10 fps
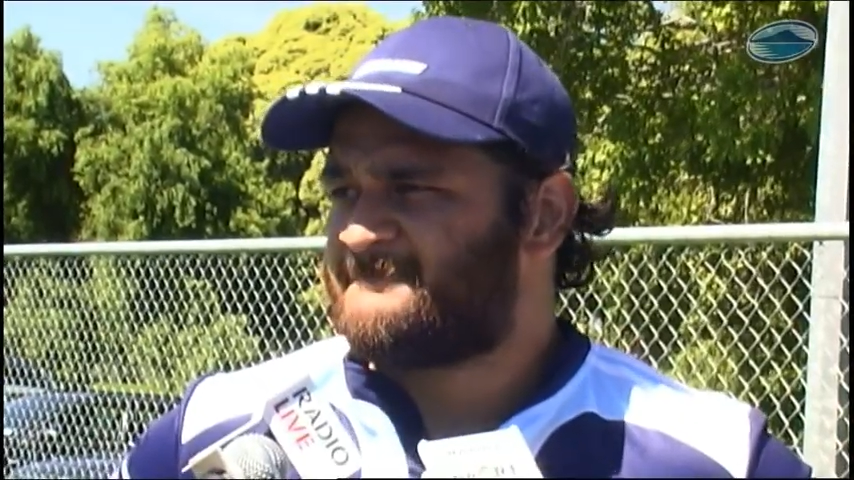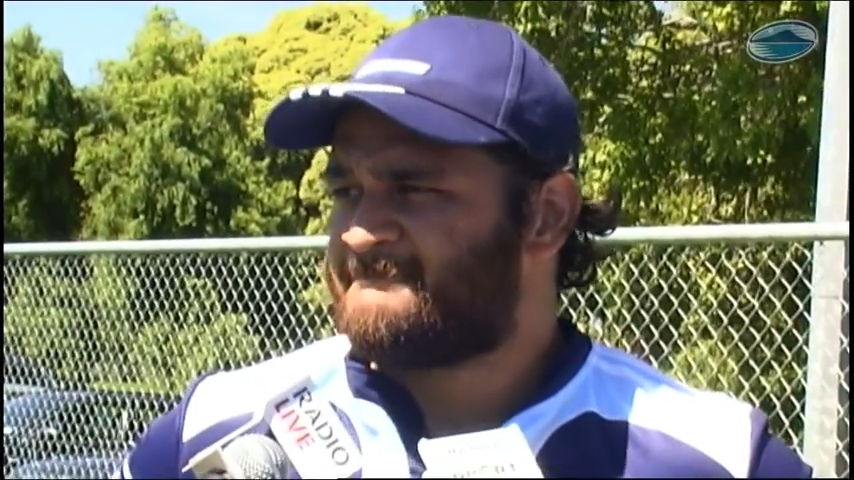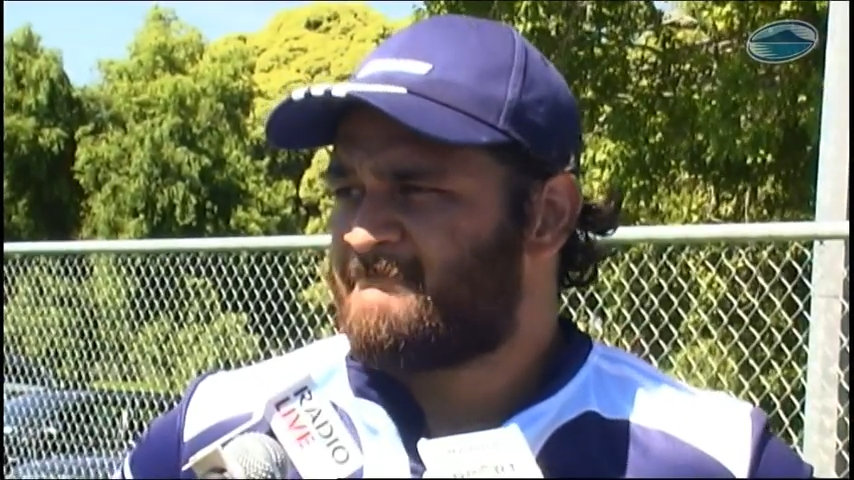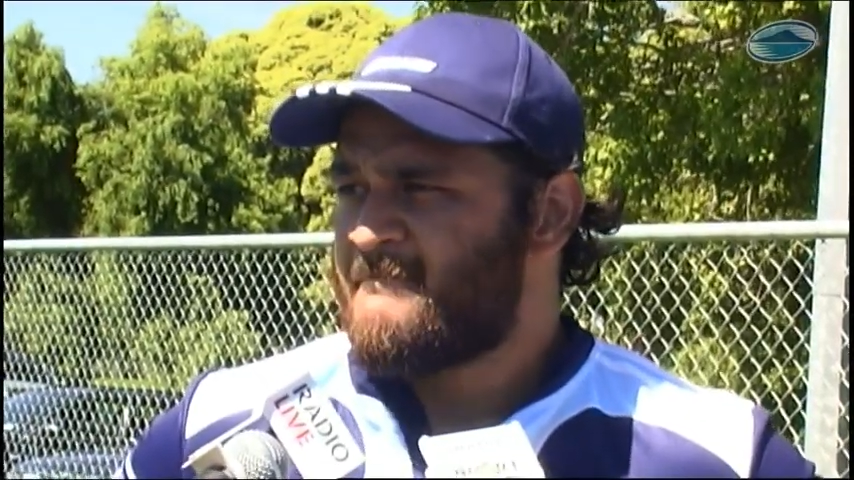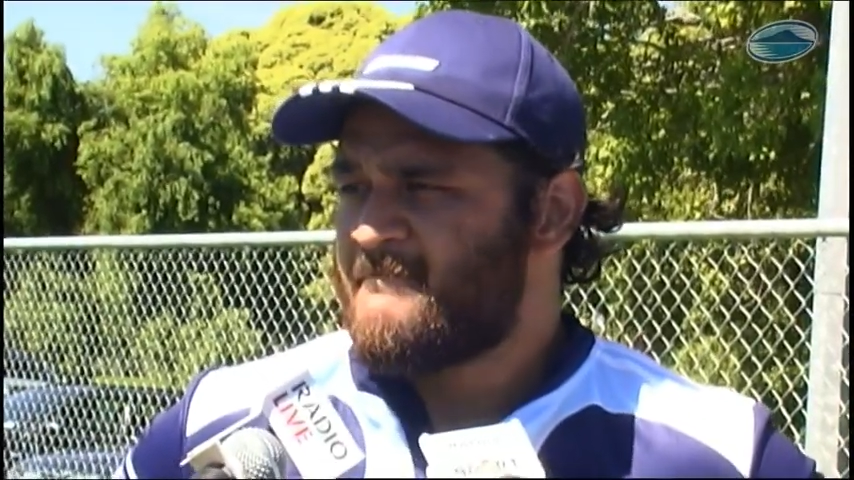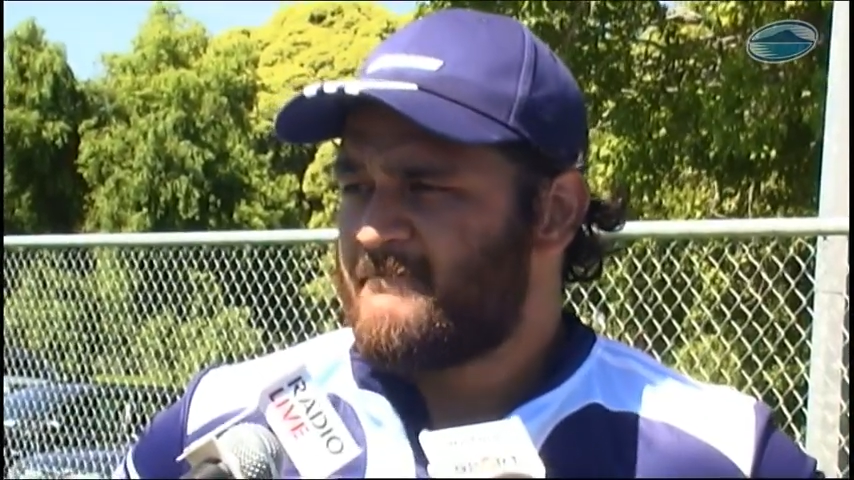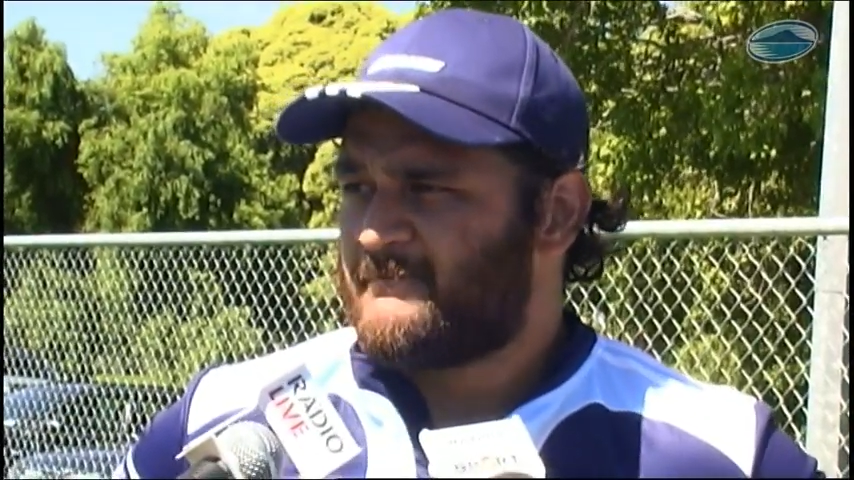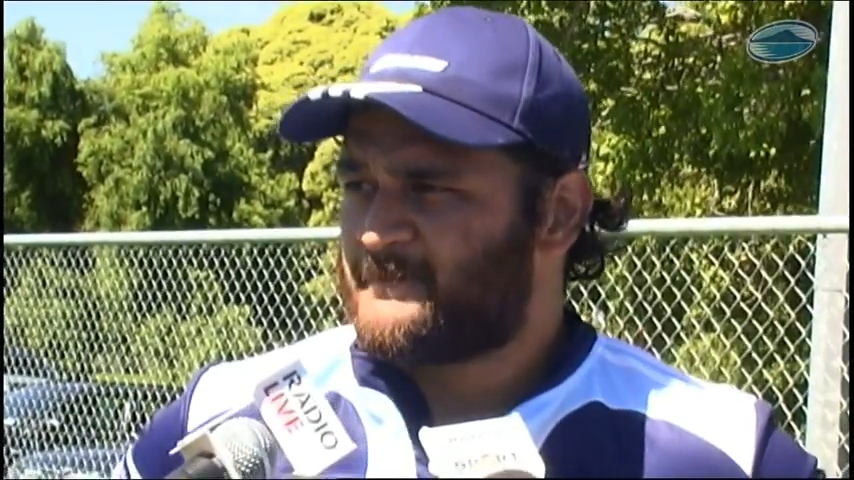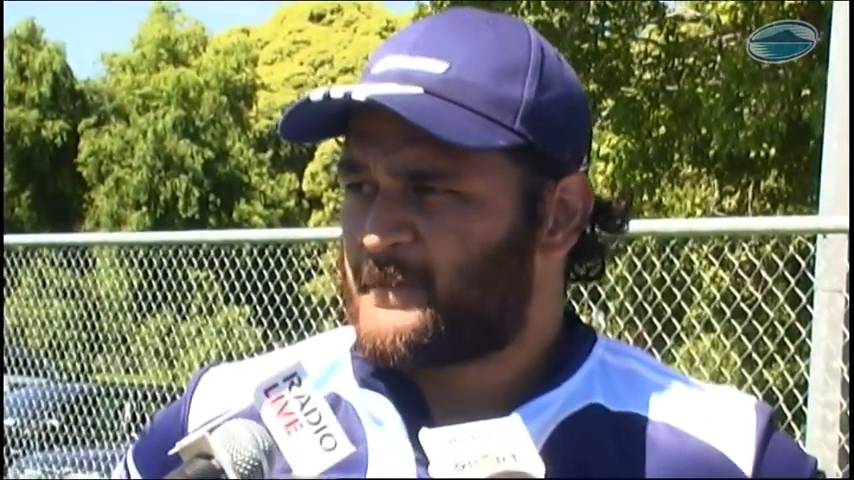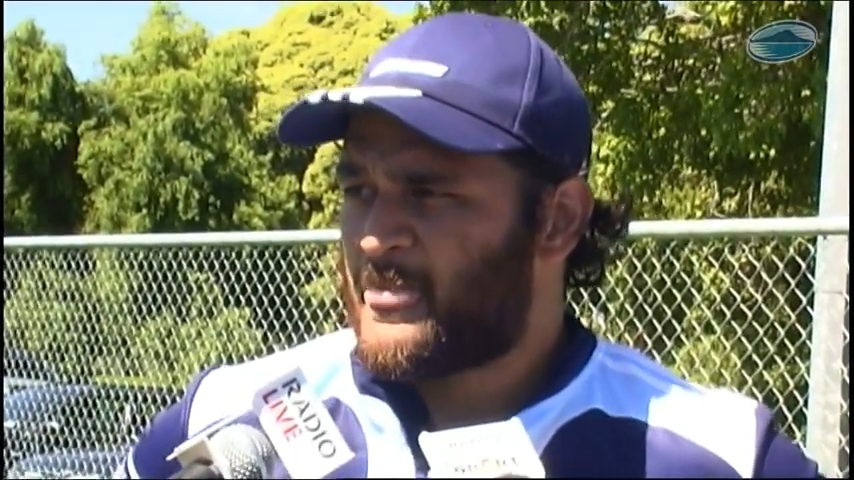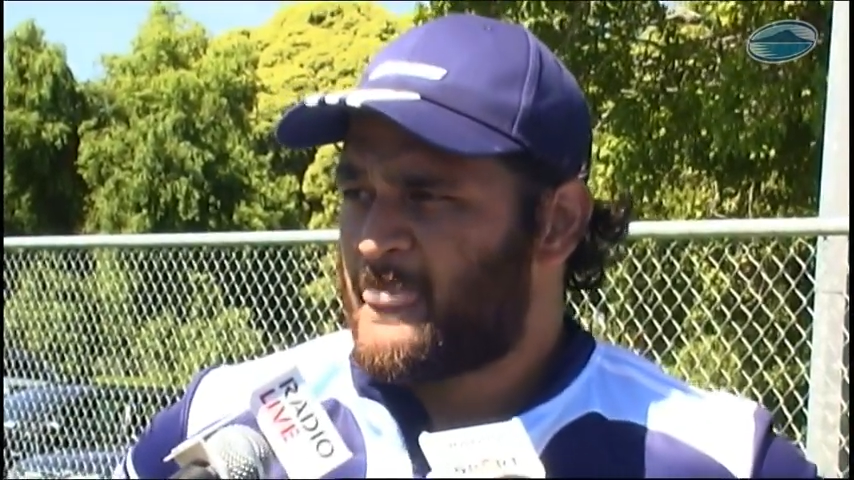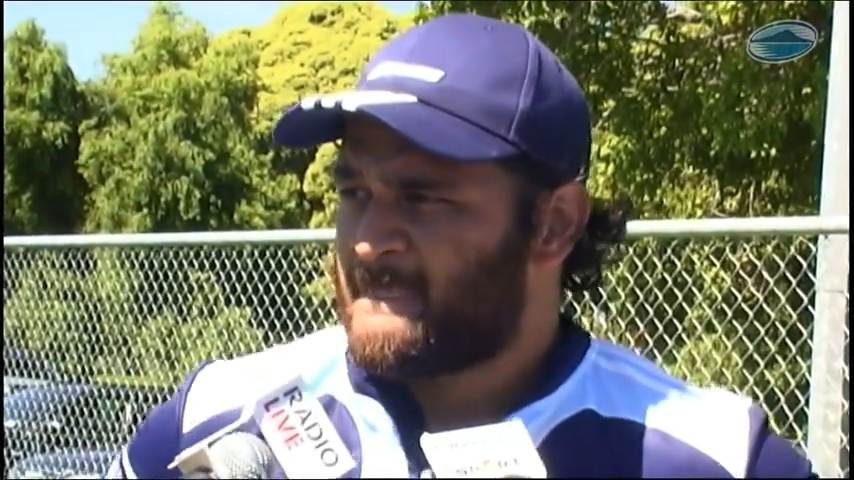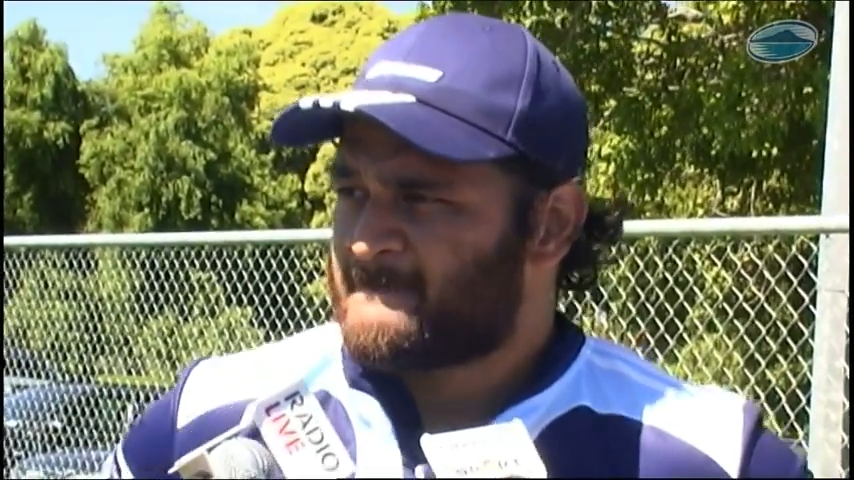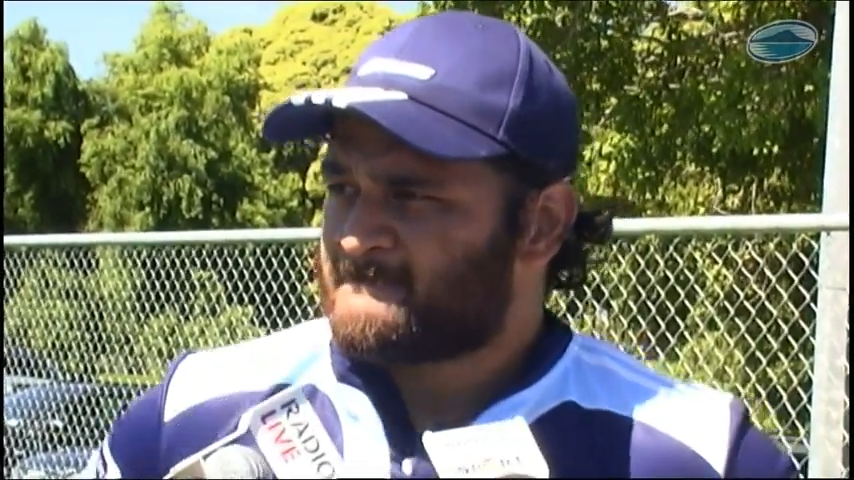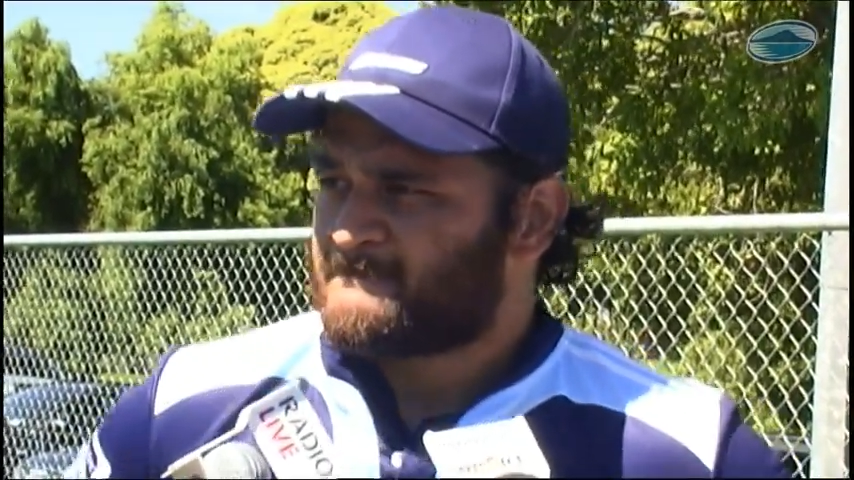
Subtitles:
So when you're looking at getting out of the